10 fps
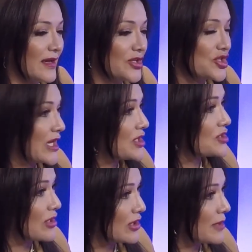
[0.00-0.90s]

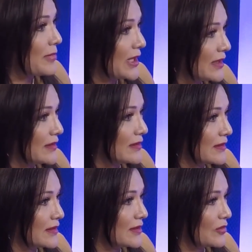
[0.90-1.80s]
changed our company.
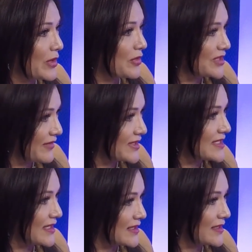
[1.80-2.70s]
We were
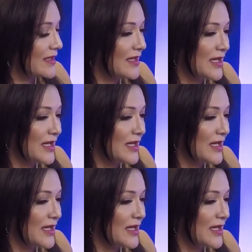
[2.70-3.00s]
devastated.